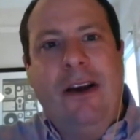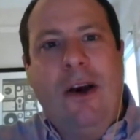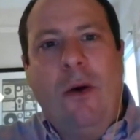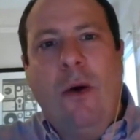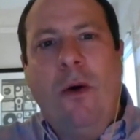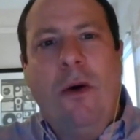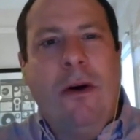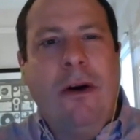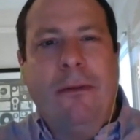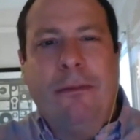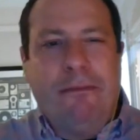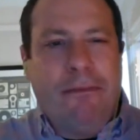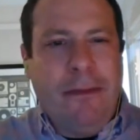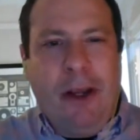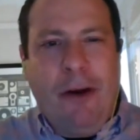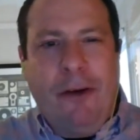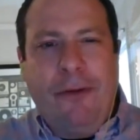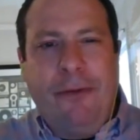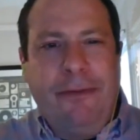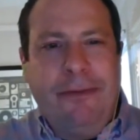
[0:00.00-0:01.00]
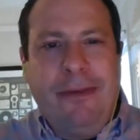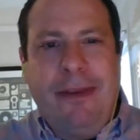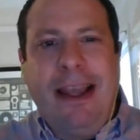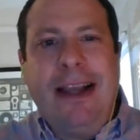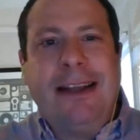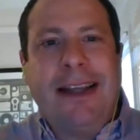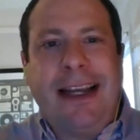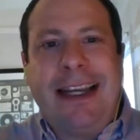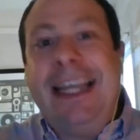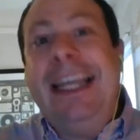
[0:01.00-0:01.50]
or you know
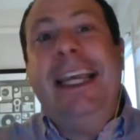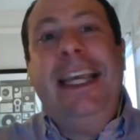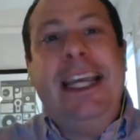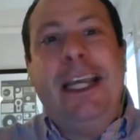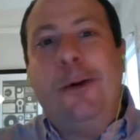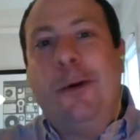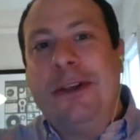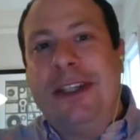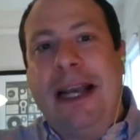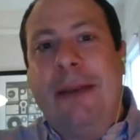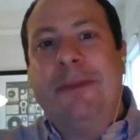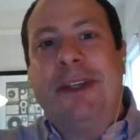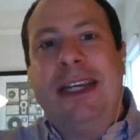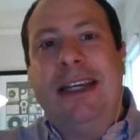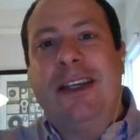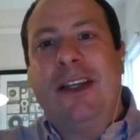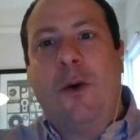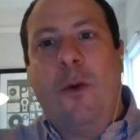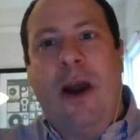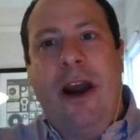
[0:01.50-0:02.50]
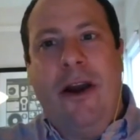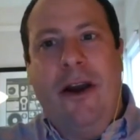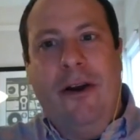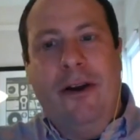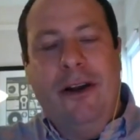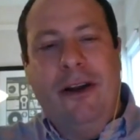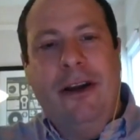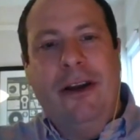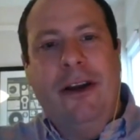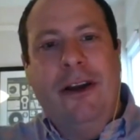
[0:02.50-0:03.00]
things like E equals mc squared
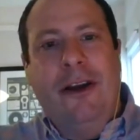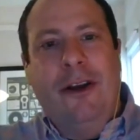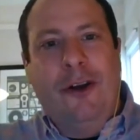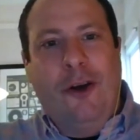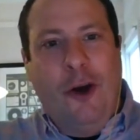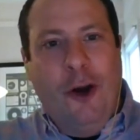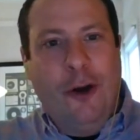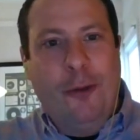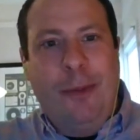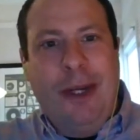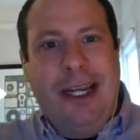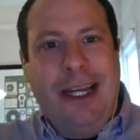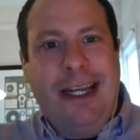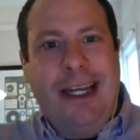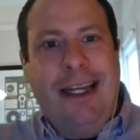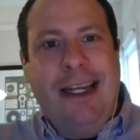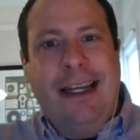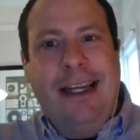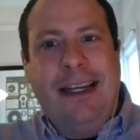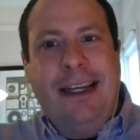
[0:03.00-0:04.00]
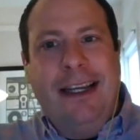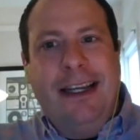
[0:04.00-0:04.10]
could be